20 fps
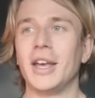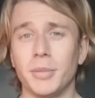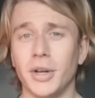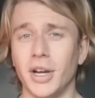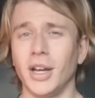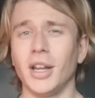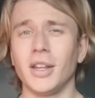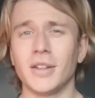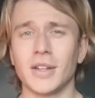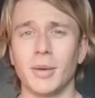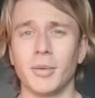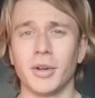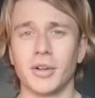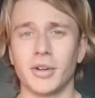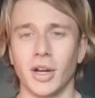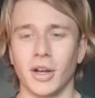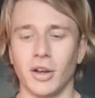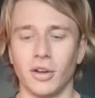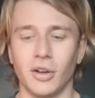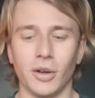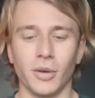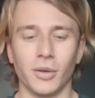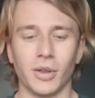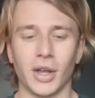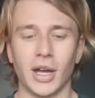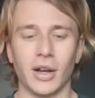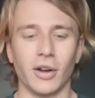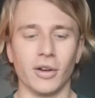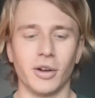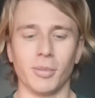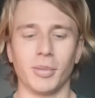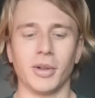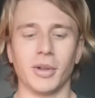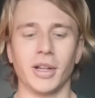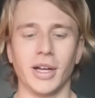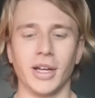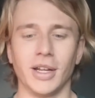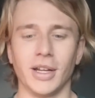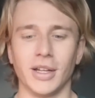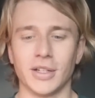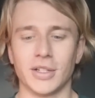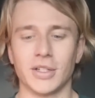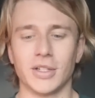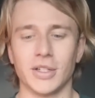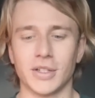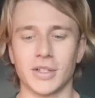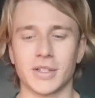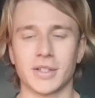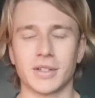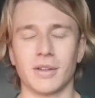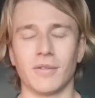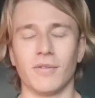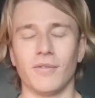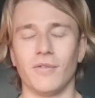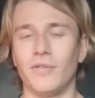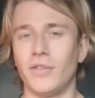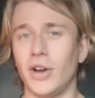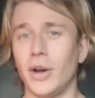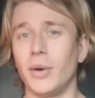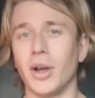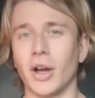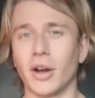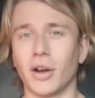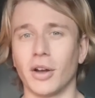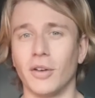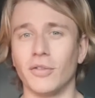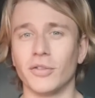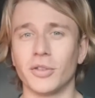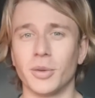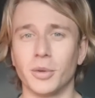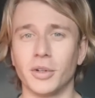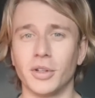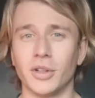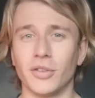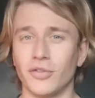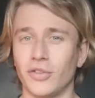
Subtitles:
But anytime I try to do that on a plane, it's just very uncomfortable.